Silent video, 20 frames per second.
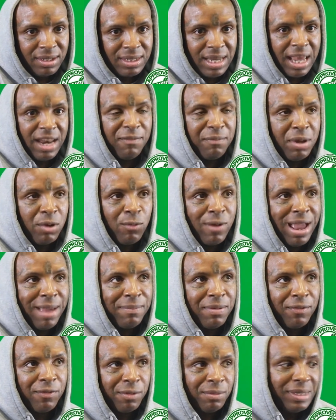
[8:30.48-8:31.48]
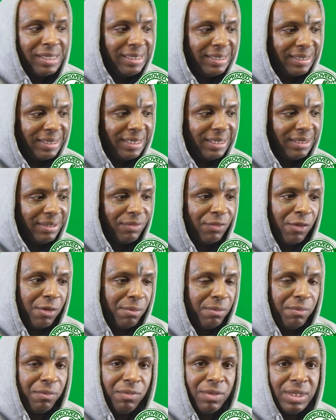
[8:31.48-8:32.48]
That have been rapping
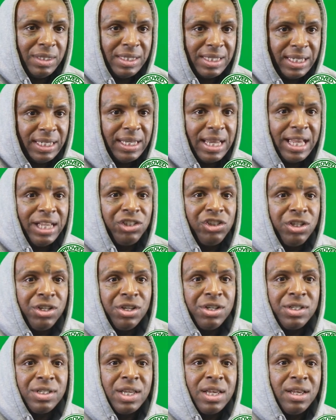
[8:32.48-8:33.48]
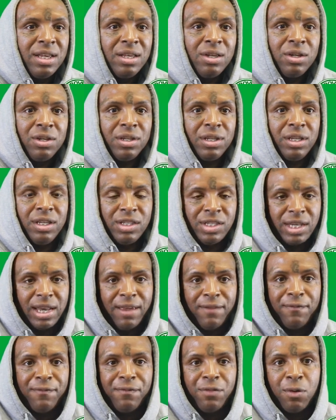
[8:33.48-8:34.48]
from teenage years into
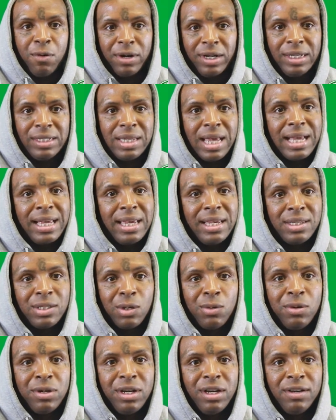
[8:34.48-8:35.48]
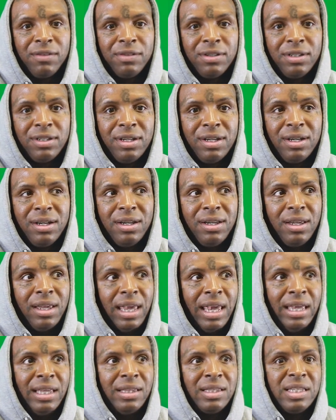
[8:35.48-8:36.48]
their 40s, I guess, or whatever,
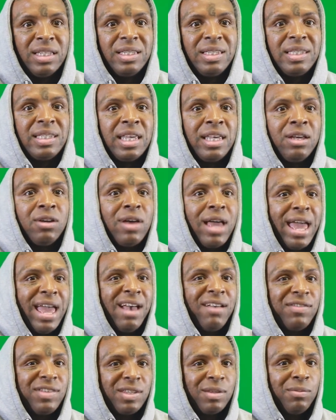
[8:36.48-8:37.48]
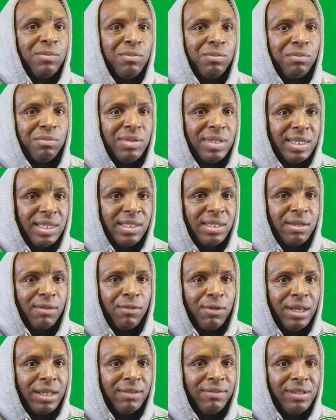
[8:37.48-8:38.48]
and to still have some sense of
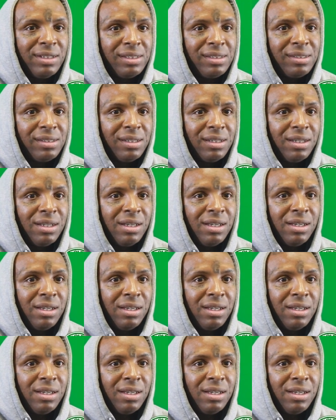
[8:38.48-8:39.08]
relevance.